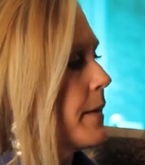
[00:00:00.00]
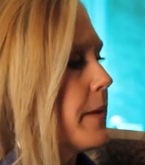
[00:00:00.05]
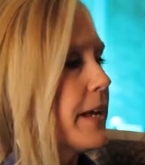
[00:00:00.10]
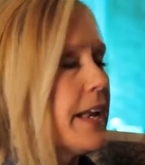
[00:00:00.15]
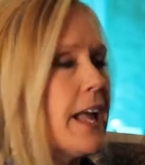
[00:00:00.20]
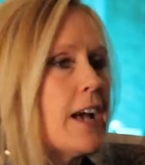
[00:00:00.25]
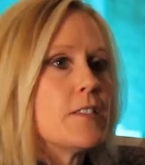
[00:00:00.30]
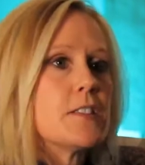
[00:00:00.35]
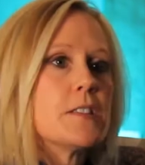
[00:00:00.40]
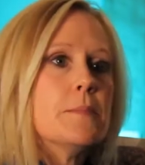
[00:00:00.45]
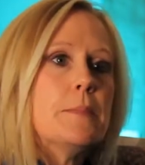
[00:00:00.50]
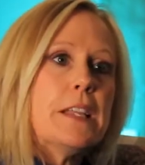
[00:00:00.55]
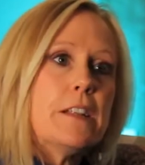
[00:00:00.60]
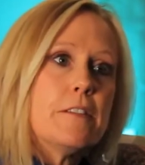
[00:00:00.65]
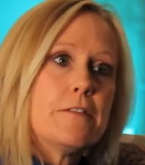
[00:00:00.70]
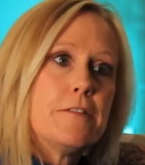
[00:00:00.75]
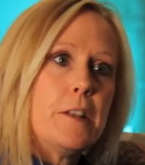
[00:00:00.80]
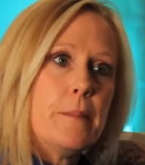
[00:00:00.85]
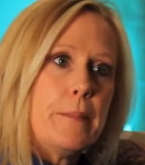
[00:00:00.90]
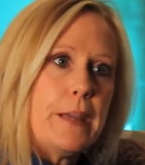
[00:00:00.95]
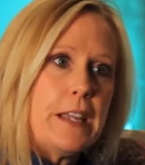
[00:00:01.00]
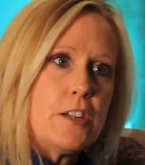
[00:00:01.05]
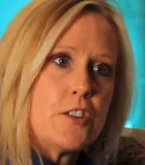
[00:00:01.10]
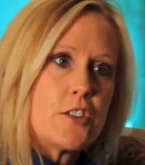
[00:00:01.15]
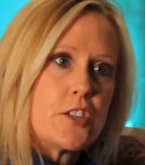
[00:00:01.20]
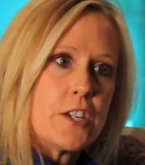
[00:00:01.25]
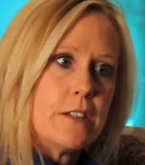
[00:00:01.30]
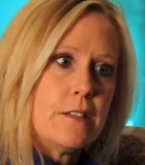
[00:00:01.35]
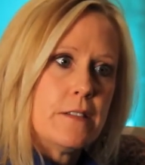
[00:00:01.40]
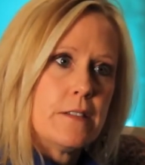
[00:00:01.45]
I might have some
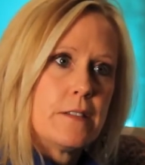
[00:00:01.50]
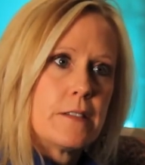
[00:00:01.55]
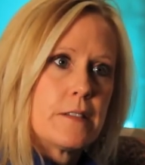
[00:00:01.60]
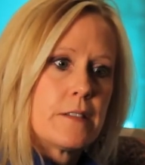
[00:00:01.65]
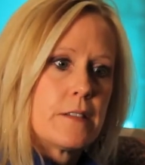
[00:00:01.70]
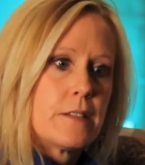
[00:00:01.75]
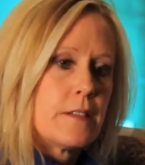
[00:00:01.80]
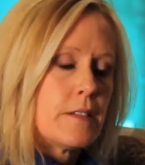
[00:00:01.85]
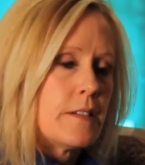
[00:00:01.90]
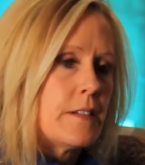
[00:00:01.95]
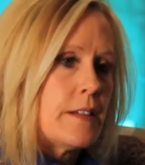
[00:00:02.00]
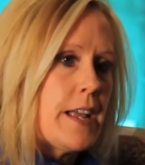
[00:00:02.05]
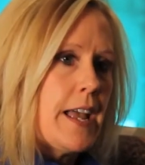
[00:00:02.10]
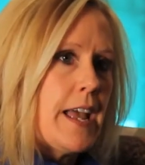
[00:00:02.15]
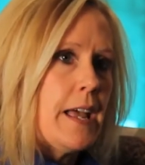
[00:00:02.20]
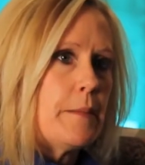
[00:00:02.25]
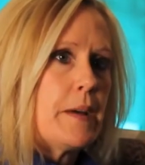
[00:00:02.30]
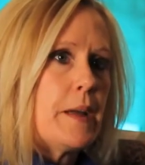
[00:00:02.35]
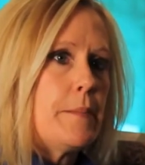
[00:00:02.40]
inflammation, and